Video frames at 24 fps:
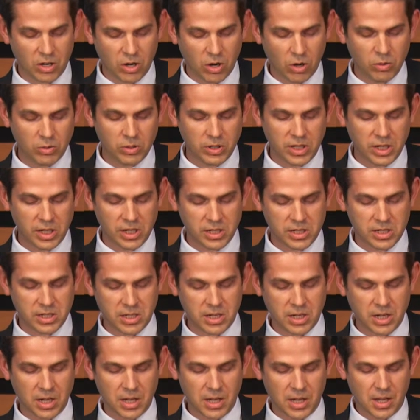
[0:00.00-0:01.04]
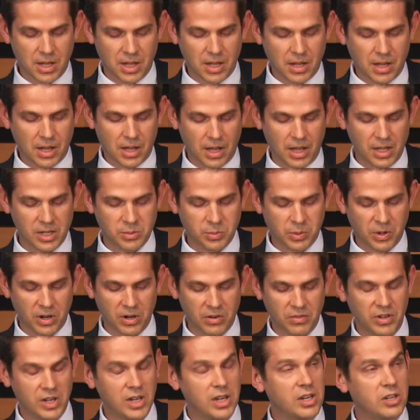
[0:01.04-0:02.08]
co-leads as part
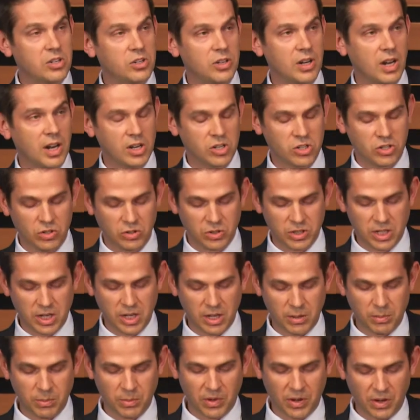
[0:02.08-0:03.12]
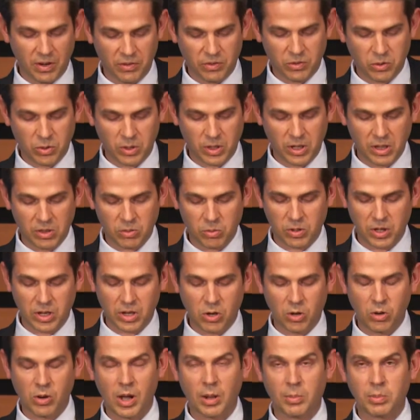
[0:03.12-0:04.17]
of an international team of 23
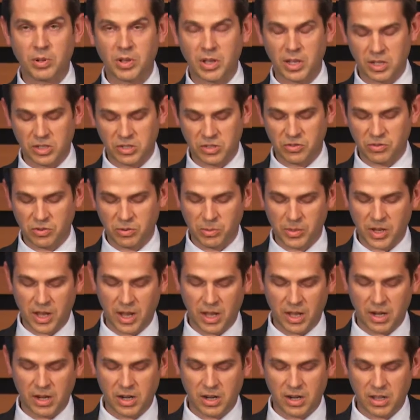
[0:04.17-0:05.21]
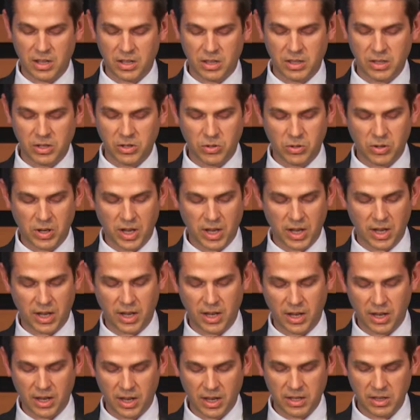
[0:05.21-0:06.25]
co-applicants from Canada, the UK,